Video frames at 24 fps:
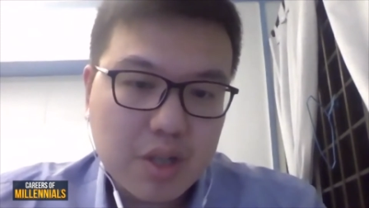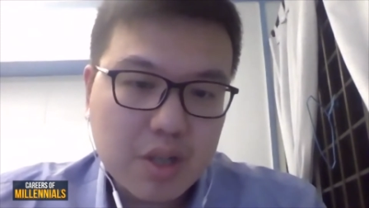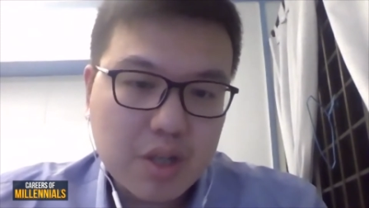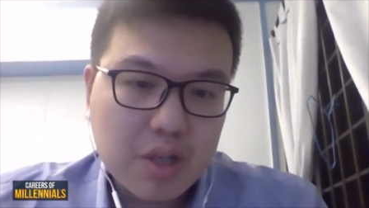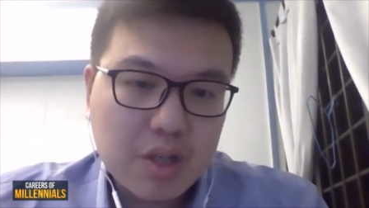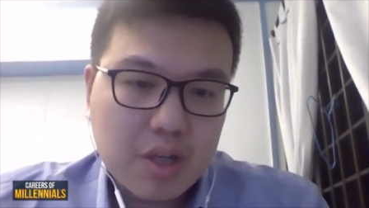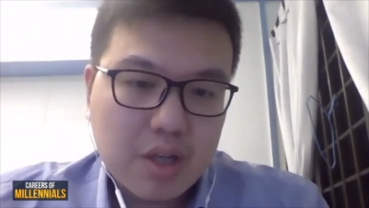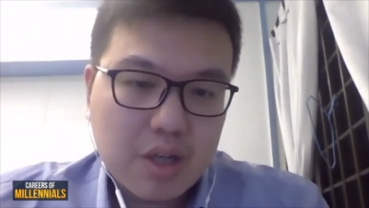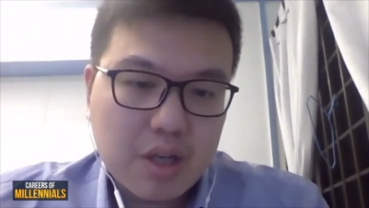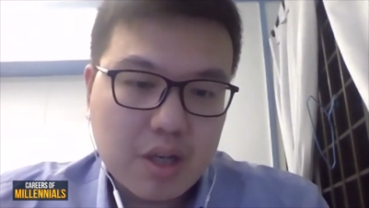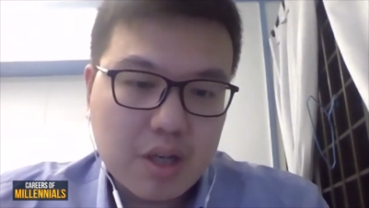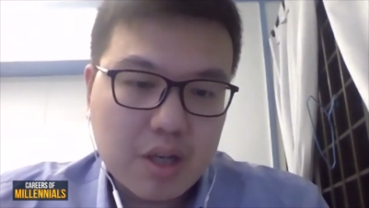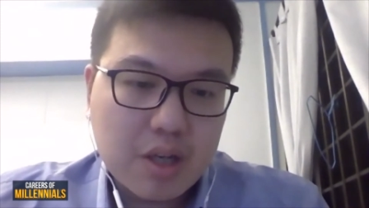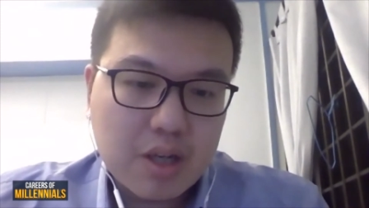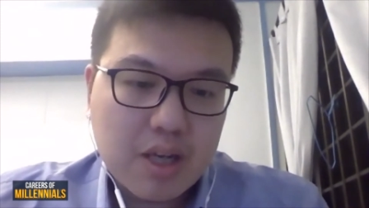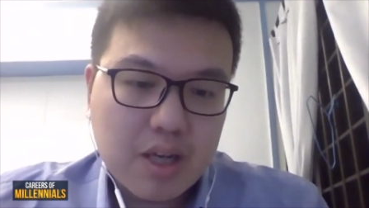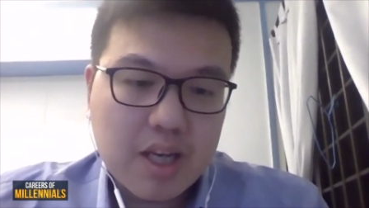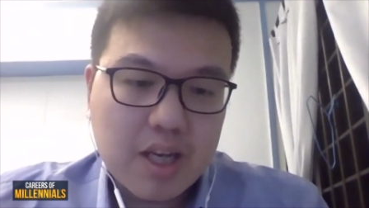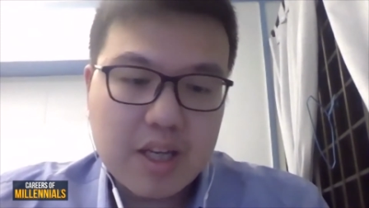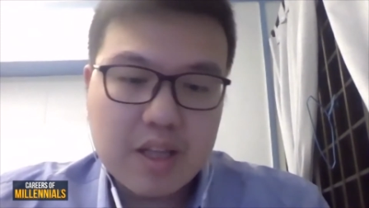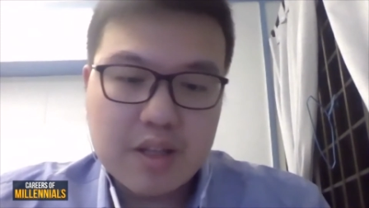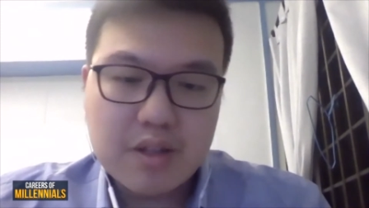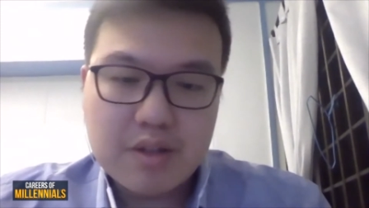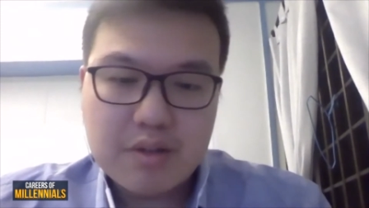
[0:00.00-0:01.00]

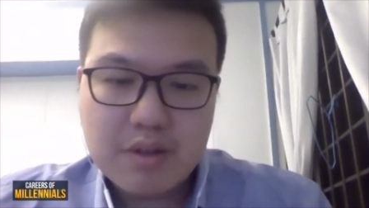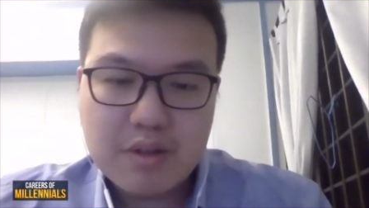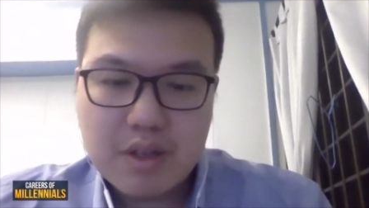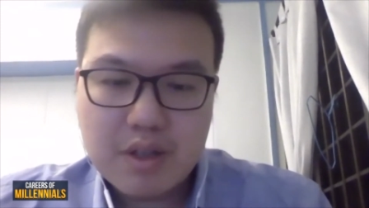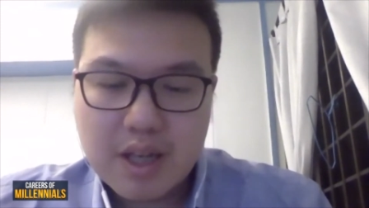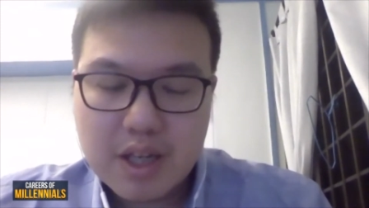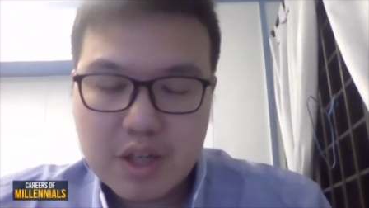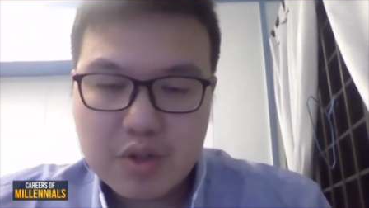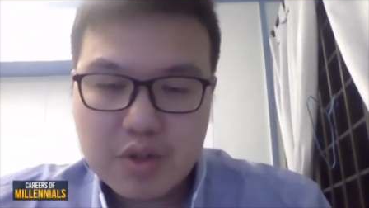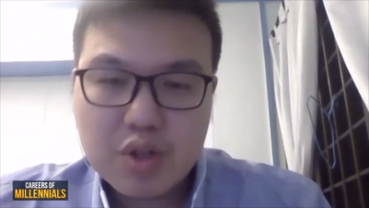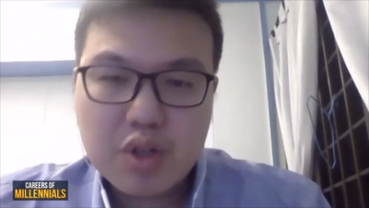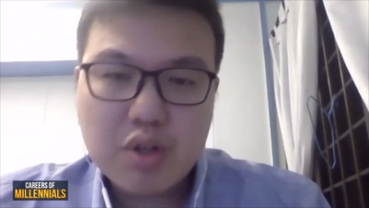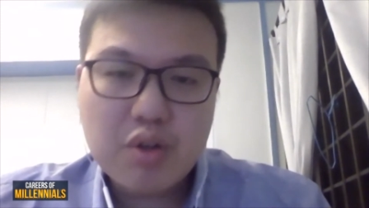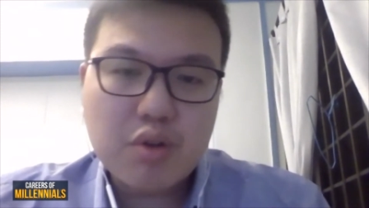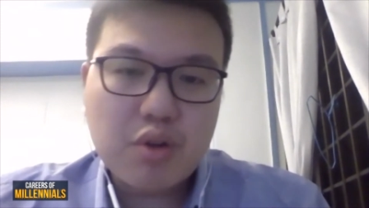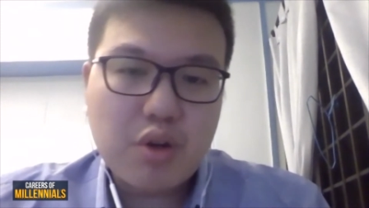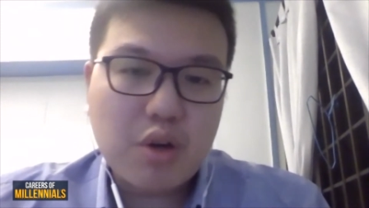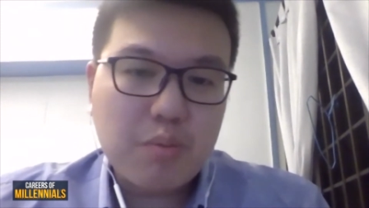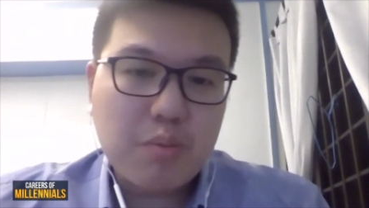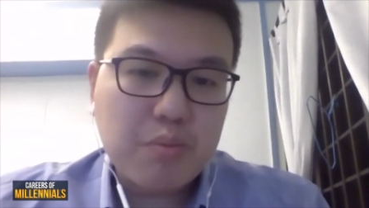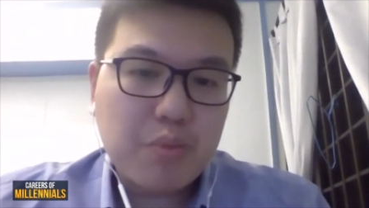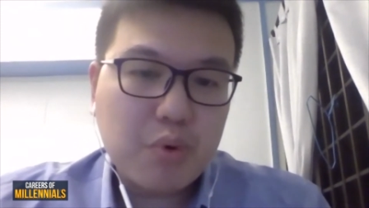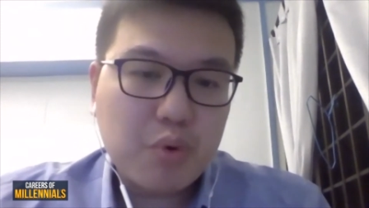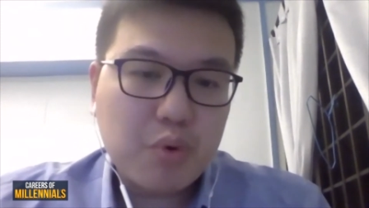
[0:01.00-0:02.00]
and electrical
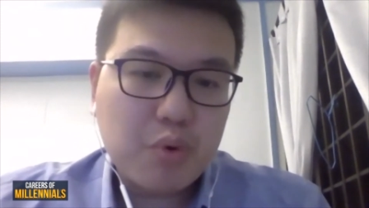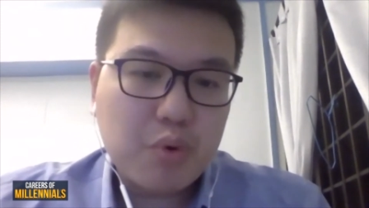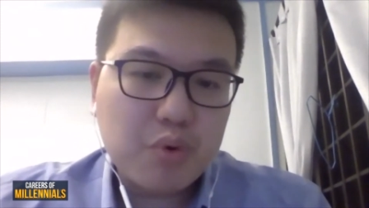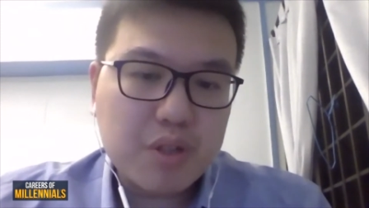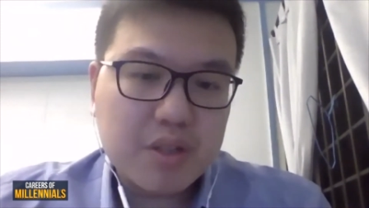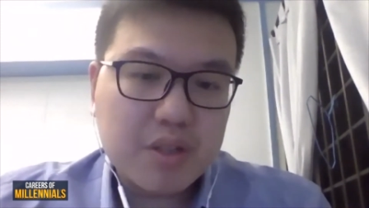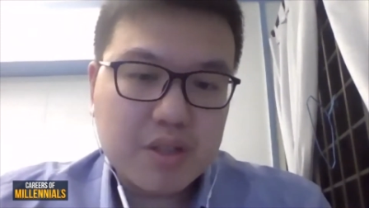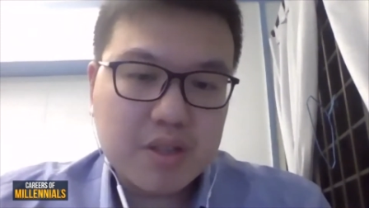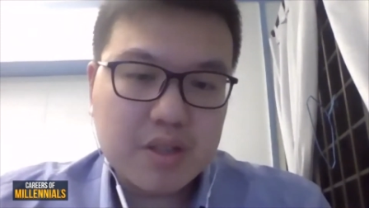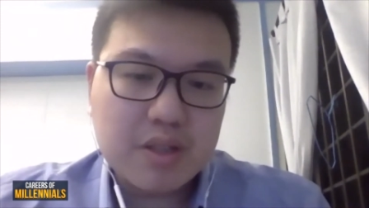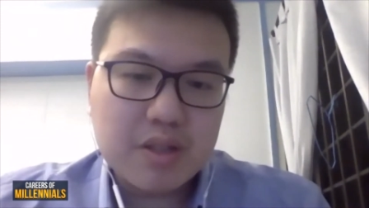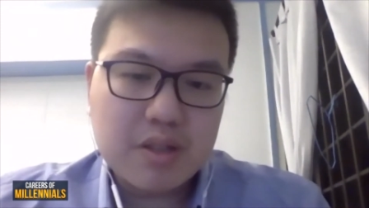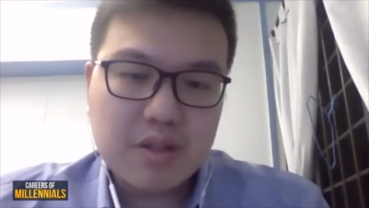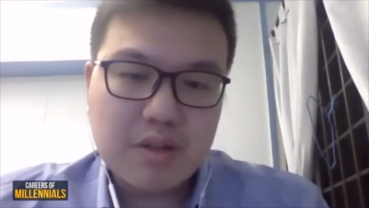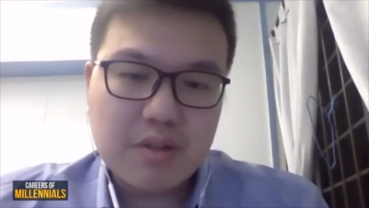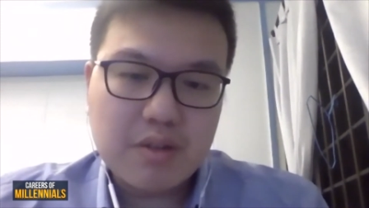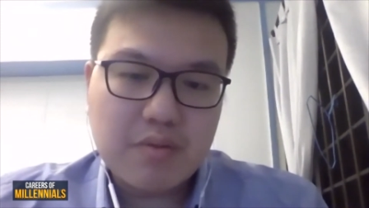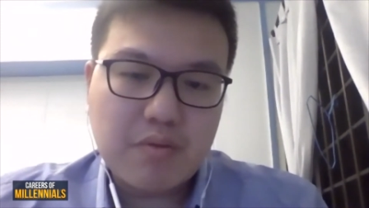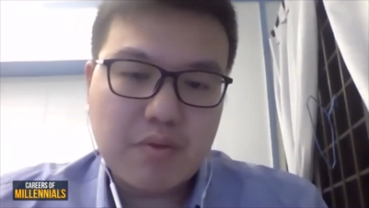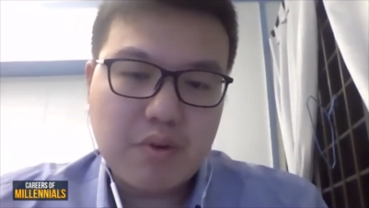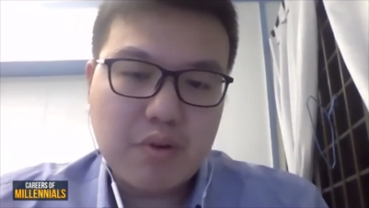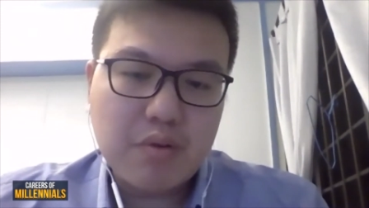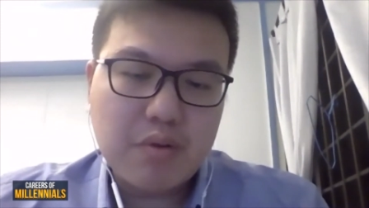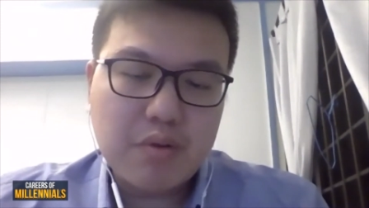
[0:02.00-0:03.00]
components
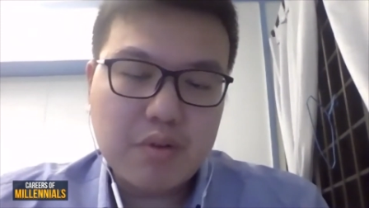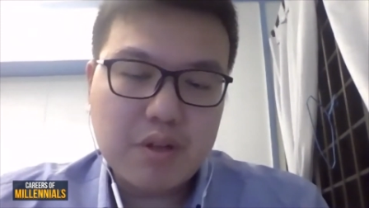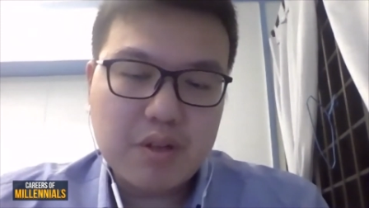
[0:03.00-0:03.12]
from